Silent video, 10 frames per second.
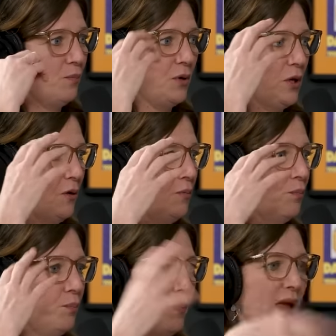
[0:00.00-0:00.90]
you know,
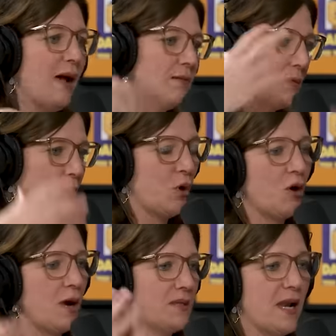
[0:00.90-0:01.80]
payouts and
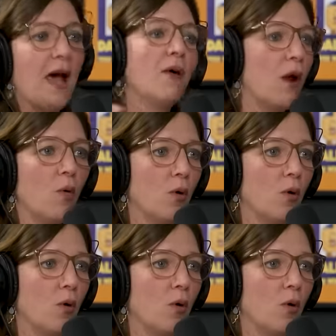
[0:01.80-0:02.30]
programs and how it all